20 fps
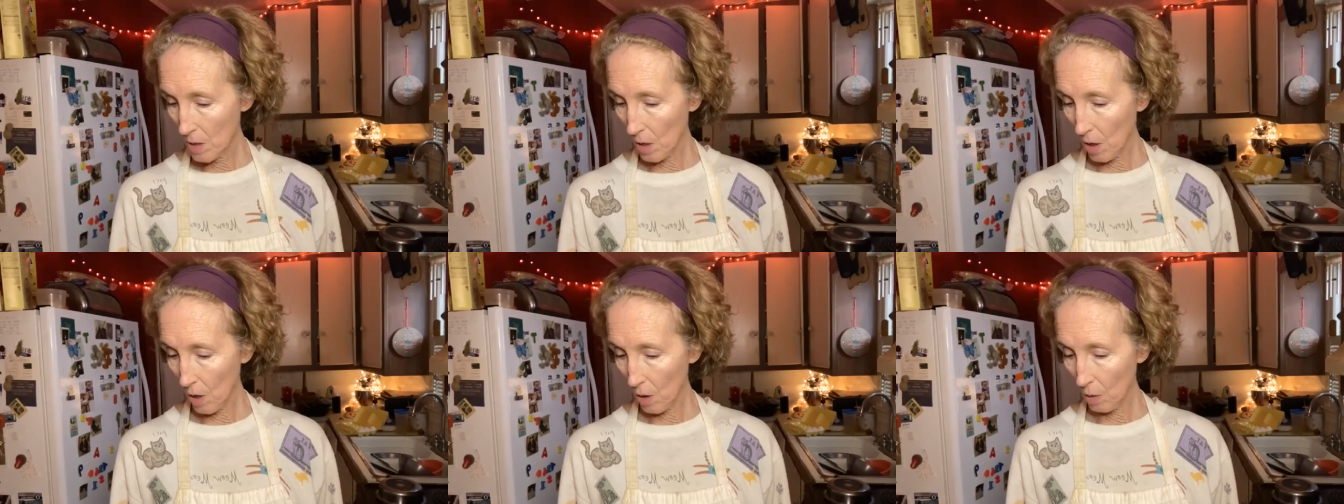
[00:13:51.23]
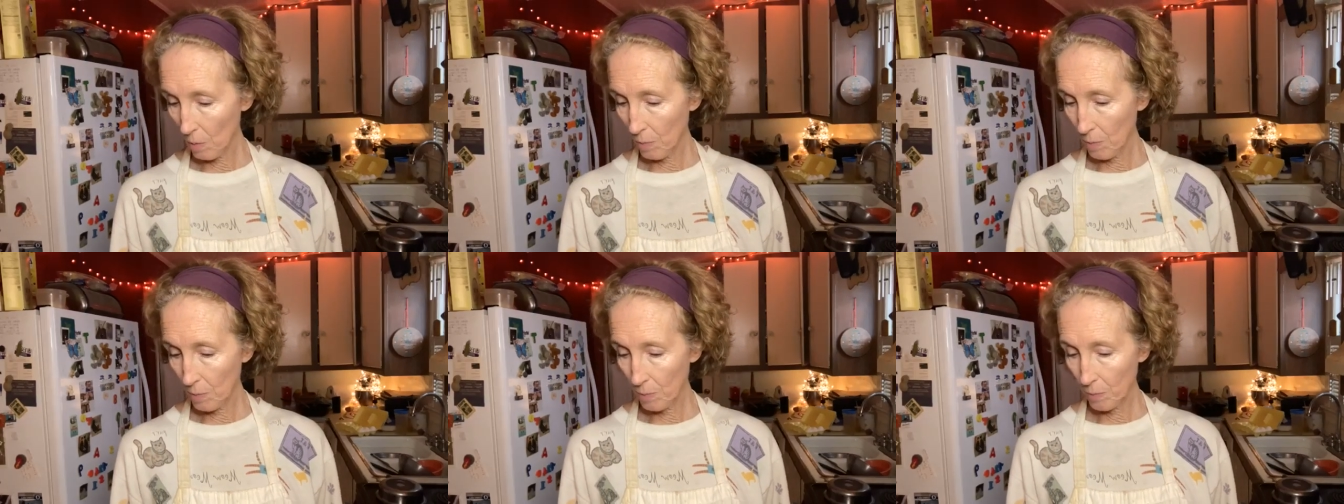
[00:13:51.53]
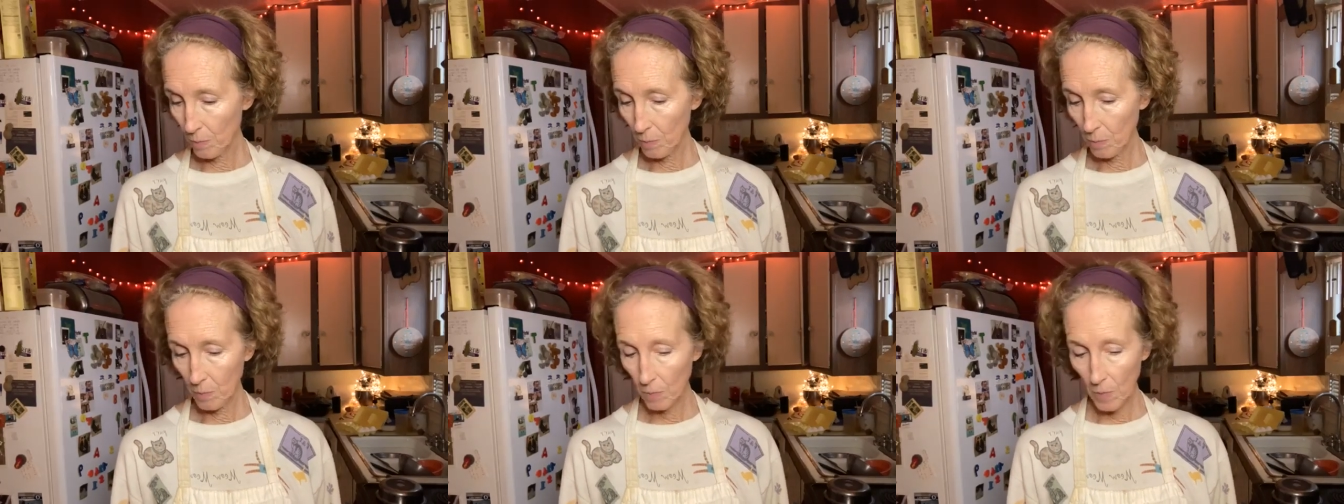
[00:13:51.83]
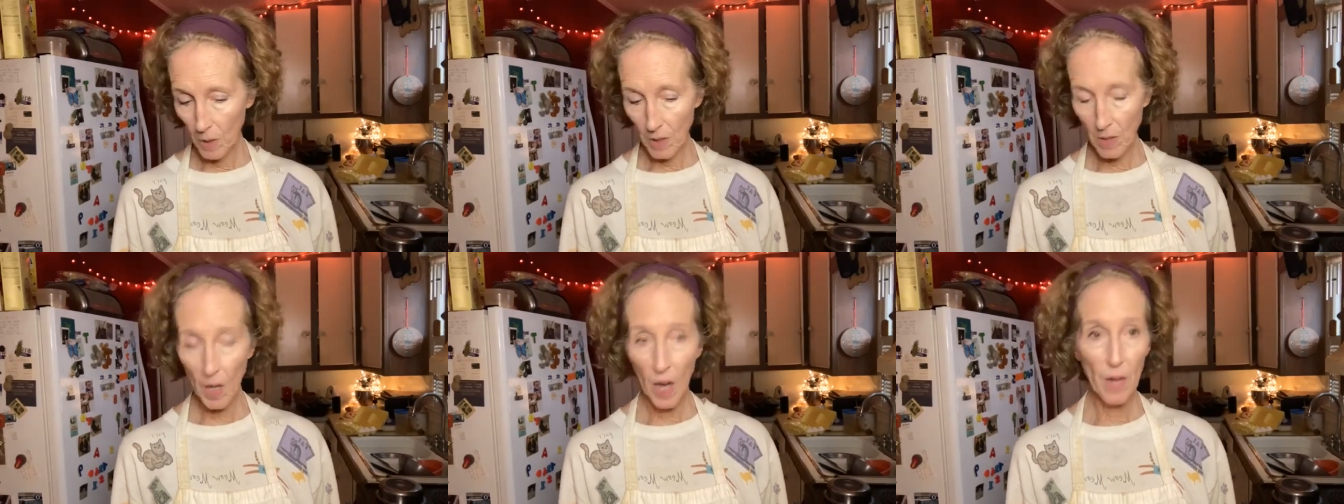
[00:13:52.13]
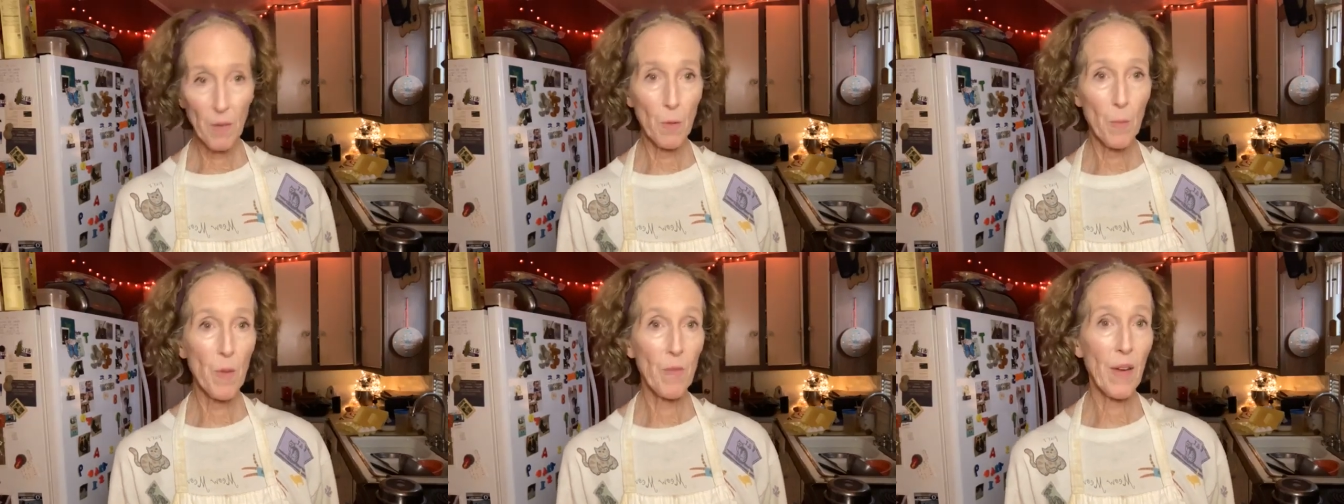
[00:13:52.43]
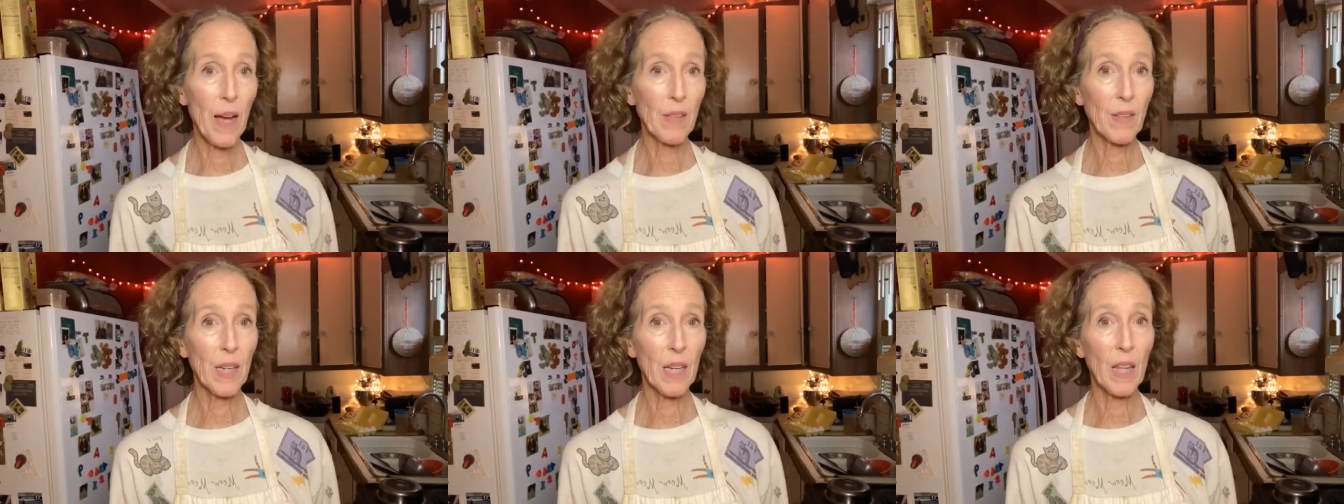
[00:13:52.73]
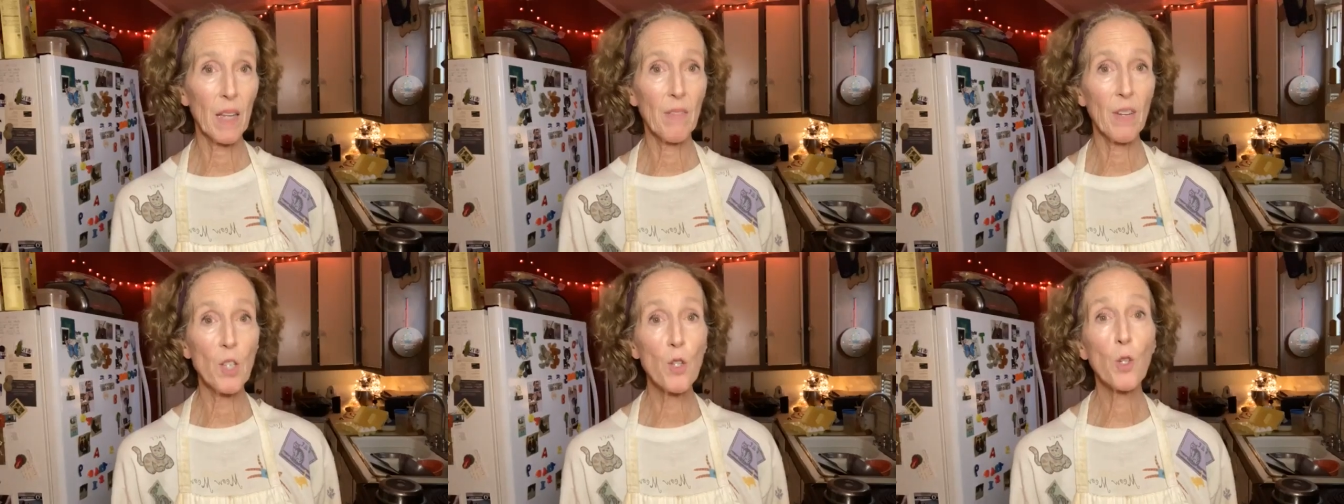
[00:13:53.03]
So aside from the fact
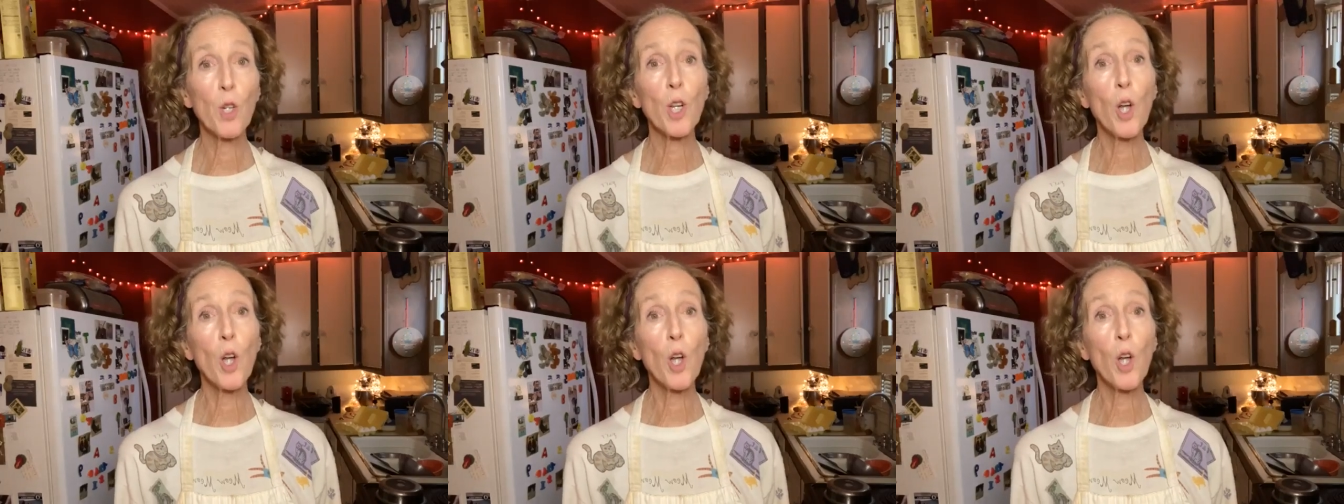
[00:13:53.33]
that I love it,